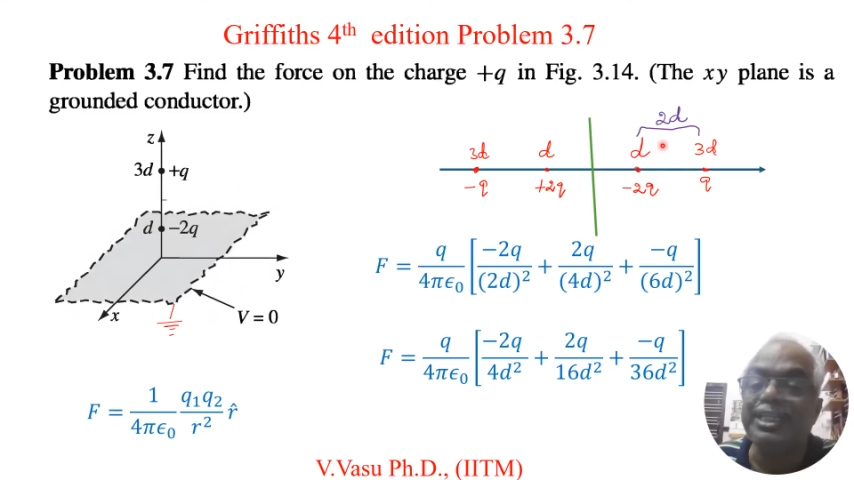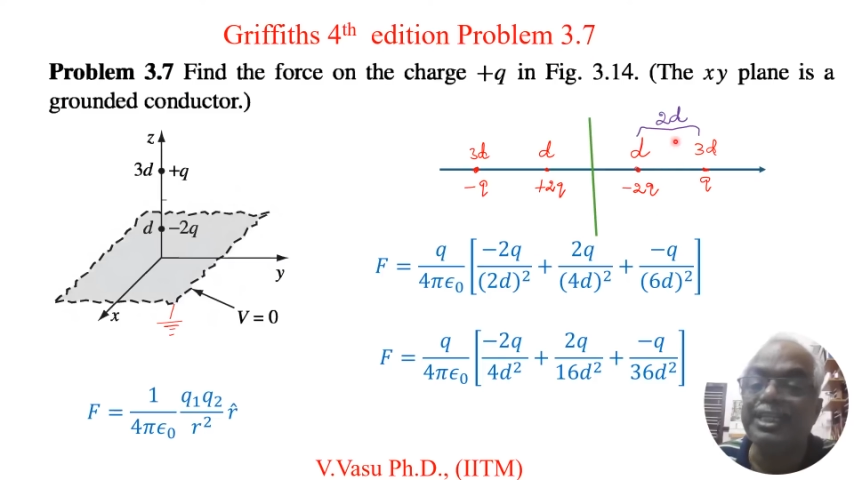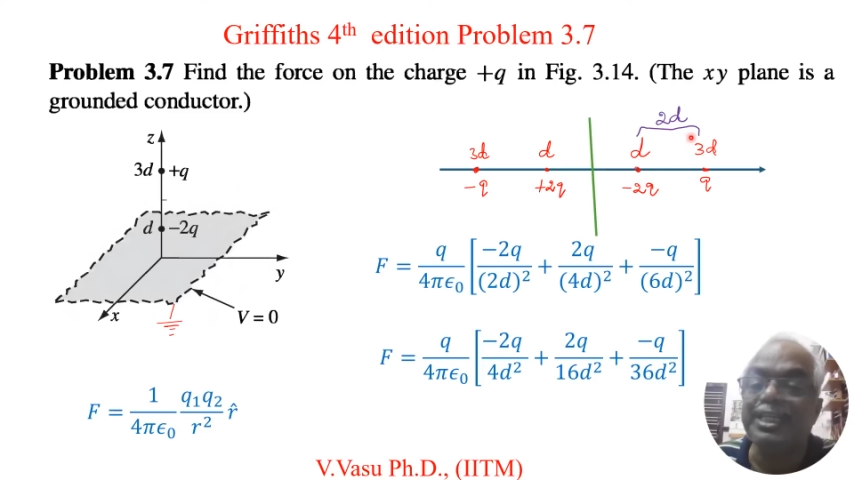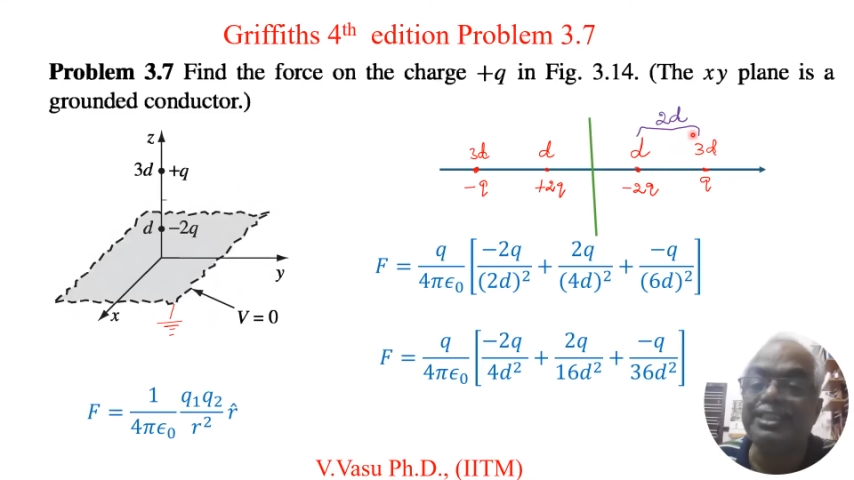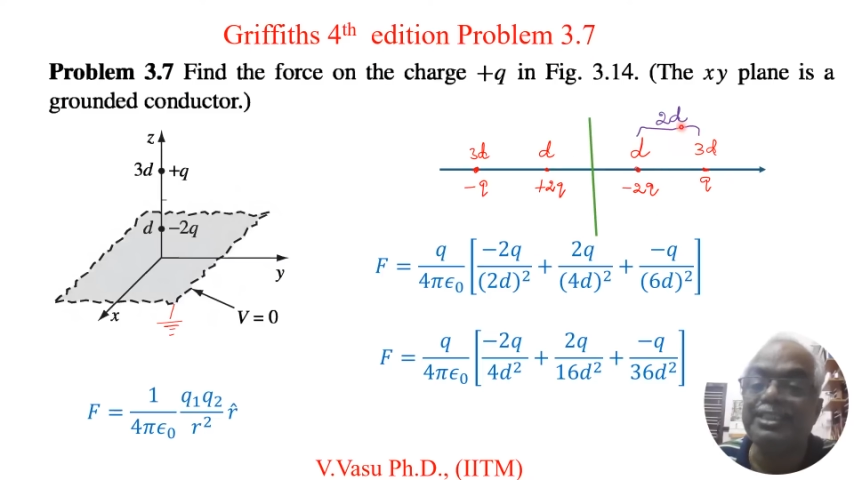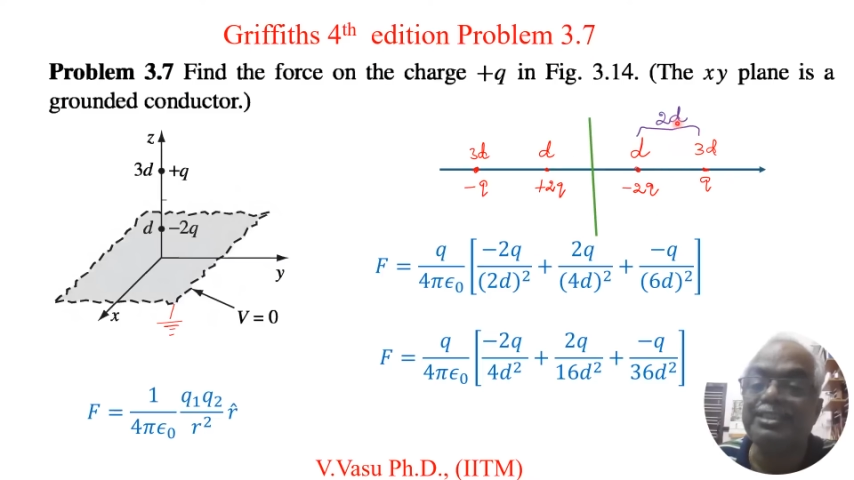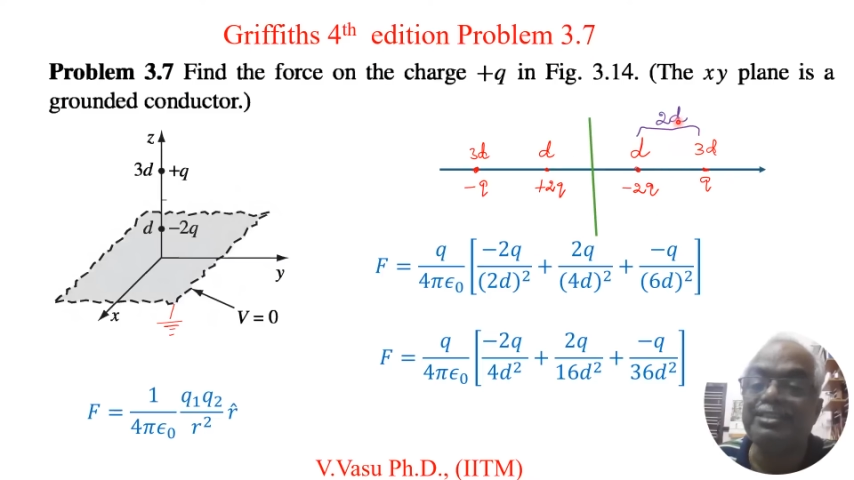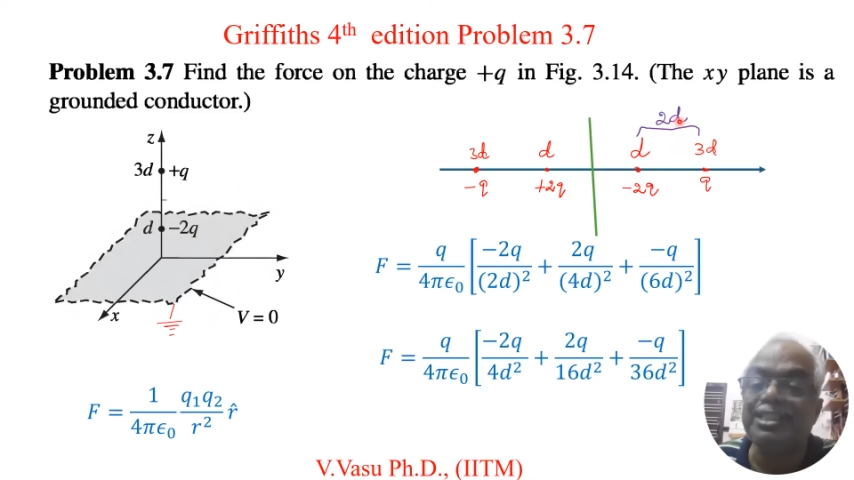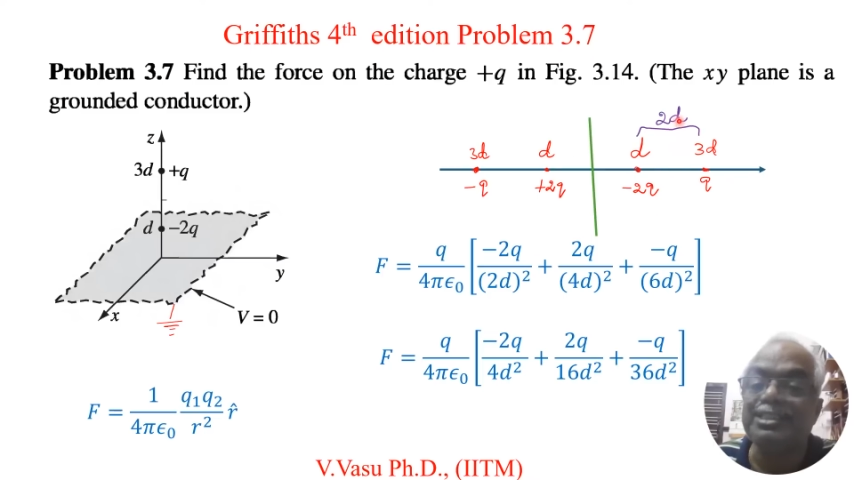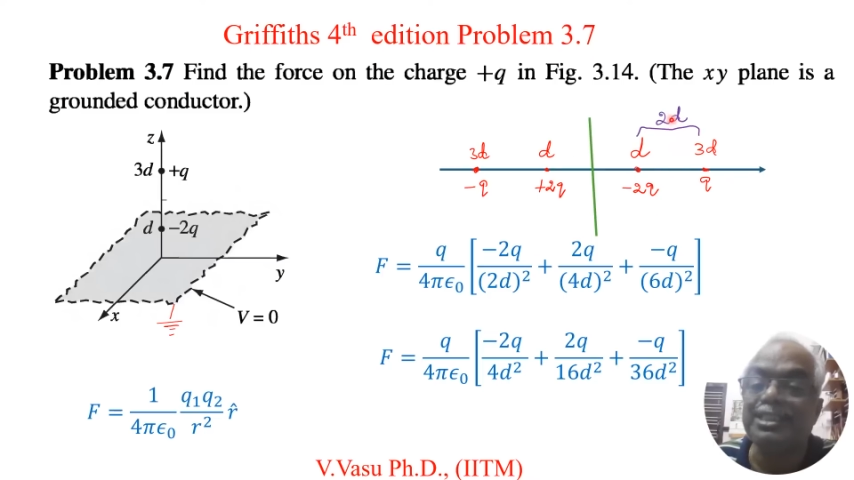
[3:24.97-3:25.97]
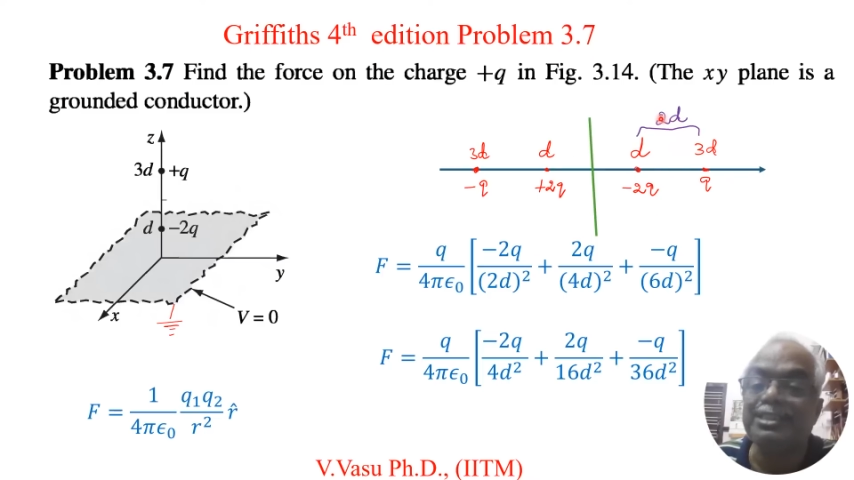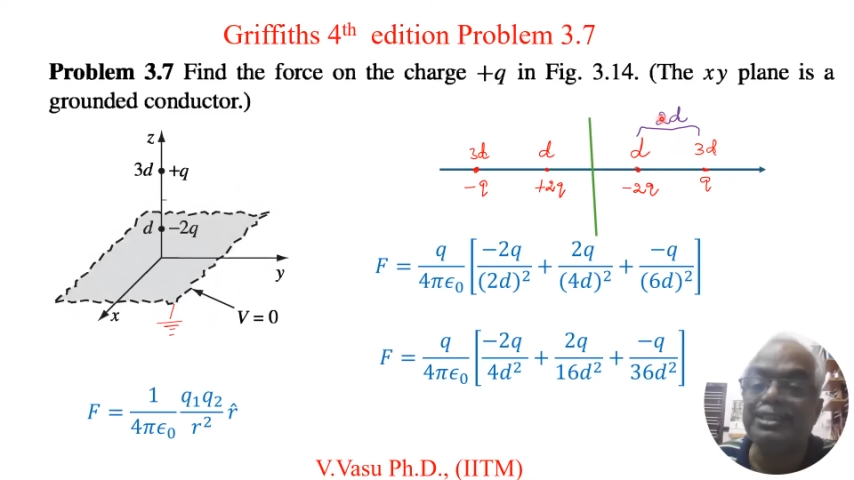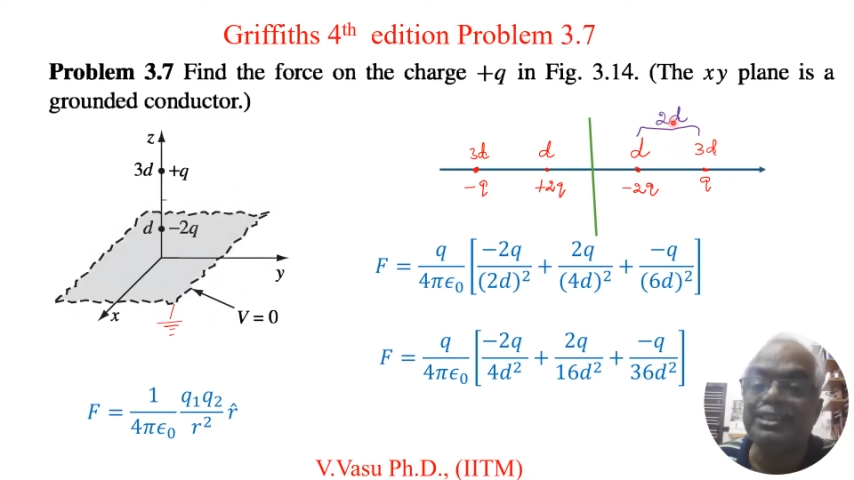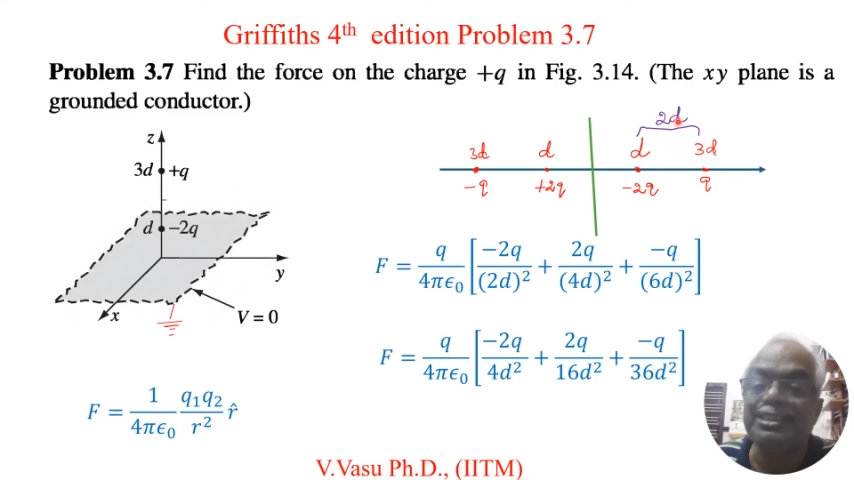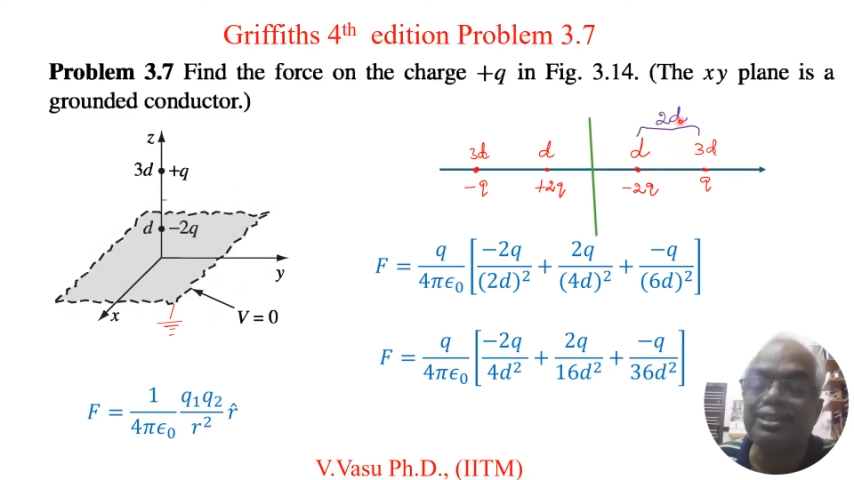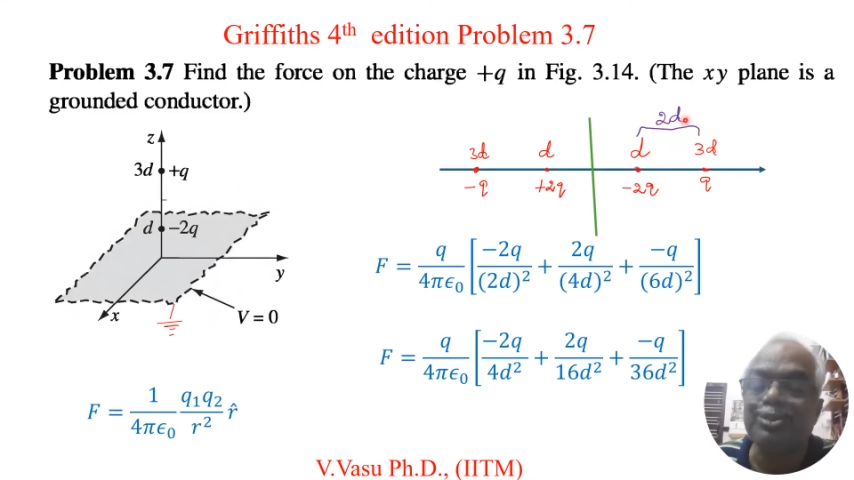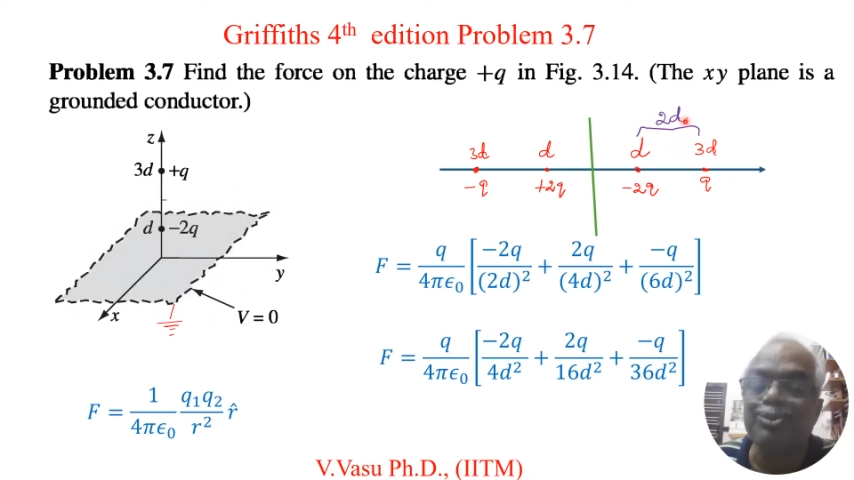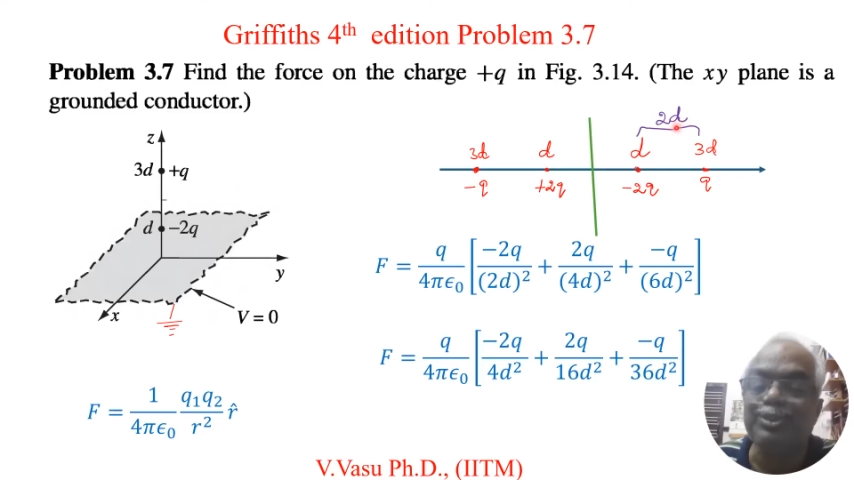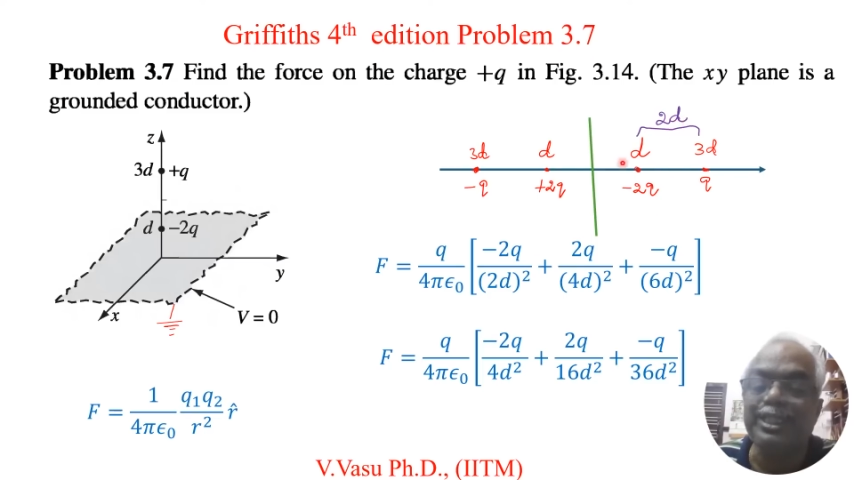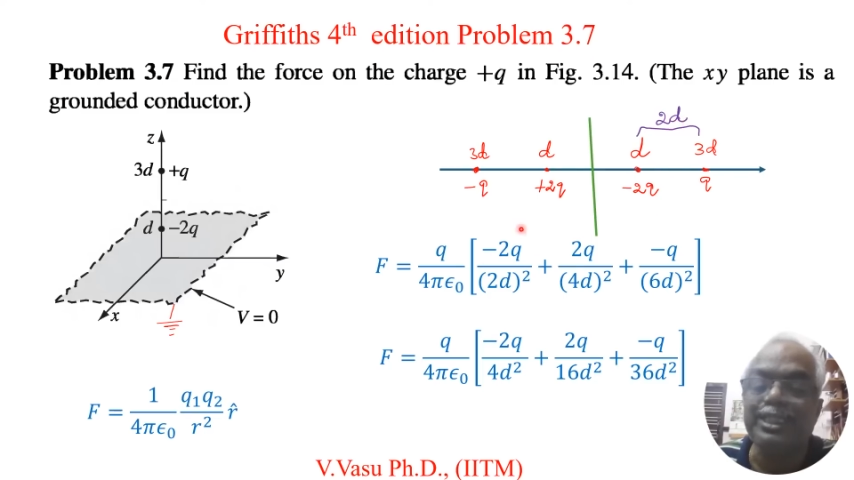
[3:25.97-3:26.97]
Here distance is
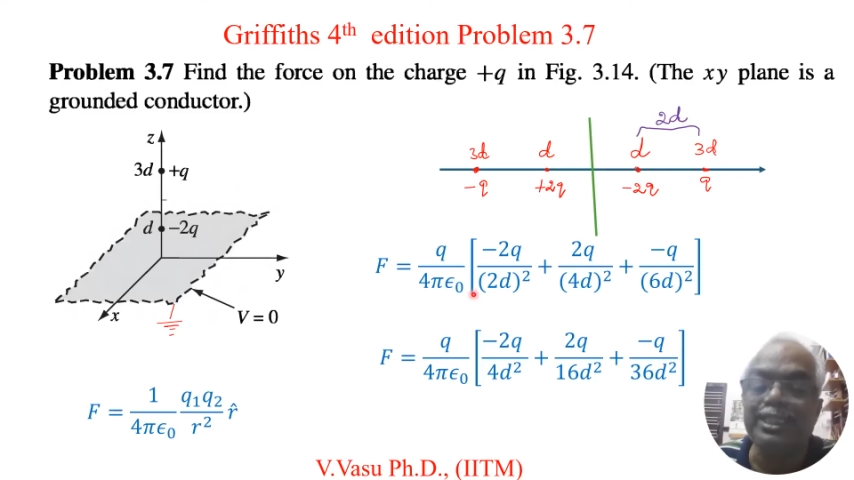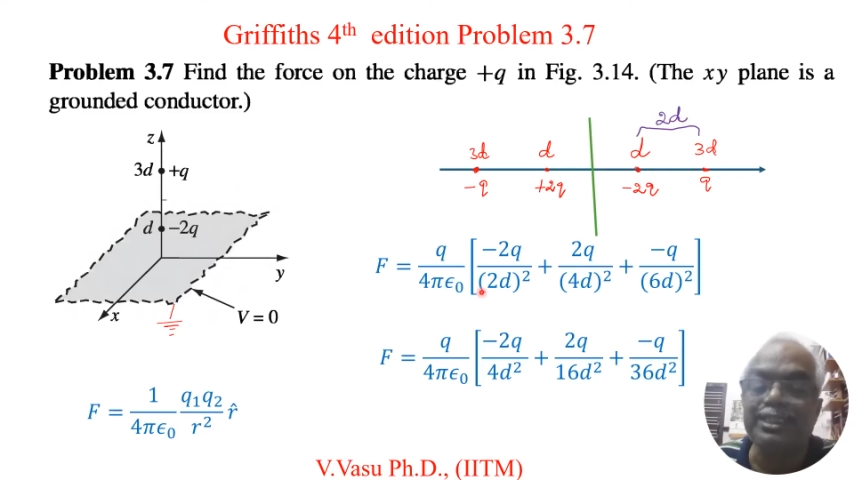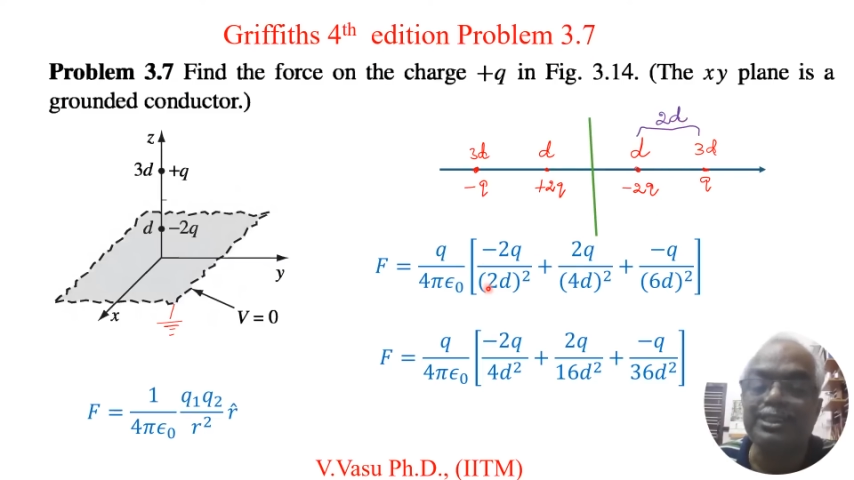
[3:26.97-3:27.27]
2d,